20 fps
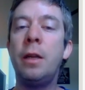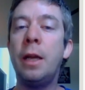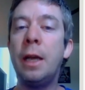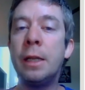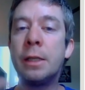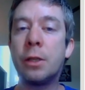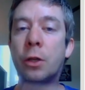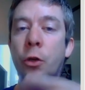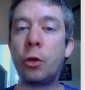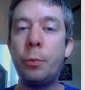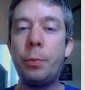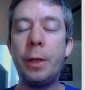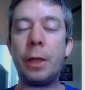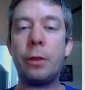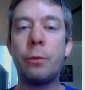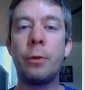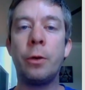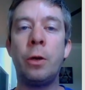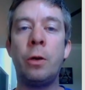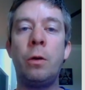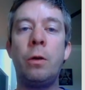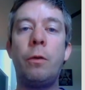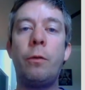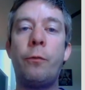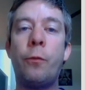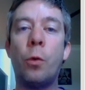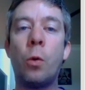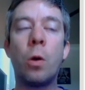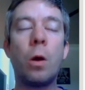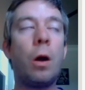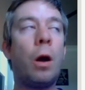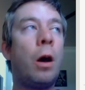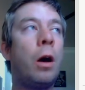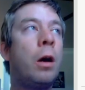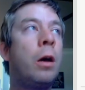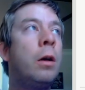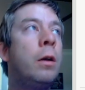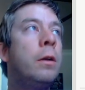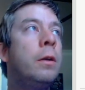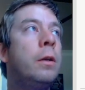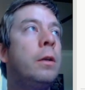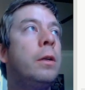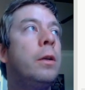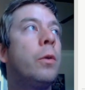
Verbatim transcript: It's looping through for all,